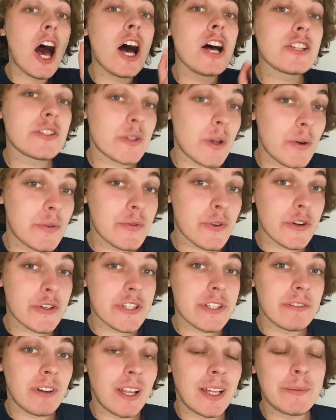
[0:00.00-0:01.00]
So
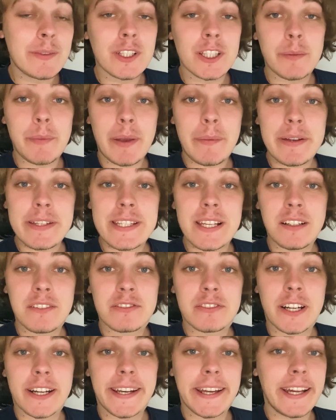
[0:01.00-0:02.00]
first of all, I'm gonna make
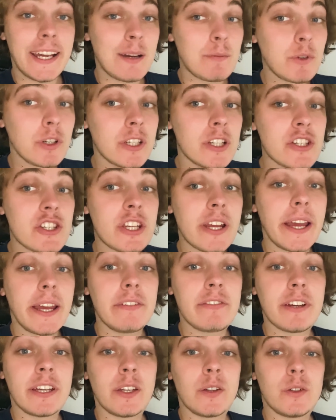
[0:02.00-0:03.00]
myself ready. I'm gonna
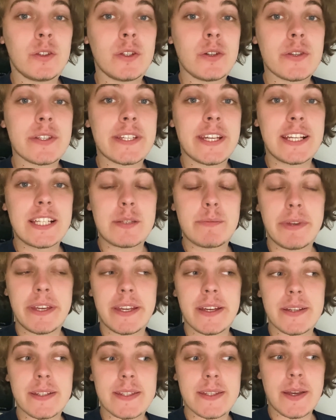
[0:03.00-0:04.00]
shave and all those things
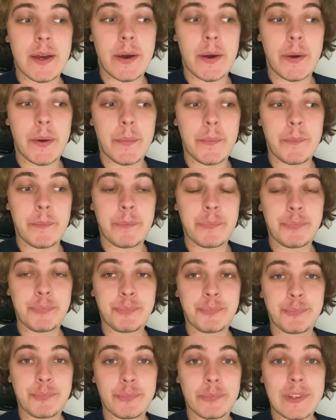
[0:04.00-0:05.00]
because I
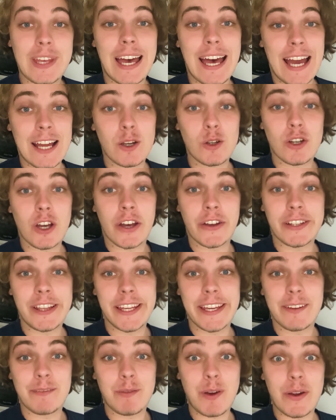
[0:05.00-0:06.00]
look
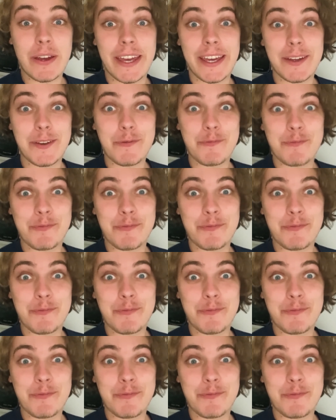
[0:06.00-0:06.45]
ugly, okay?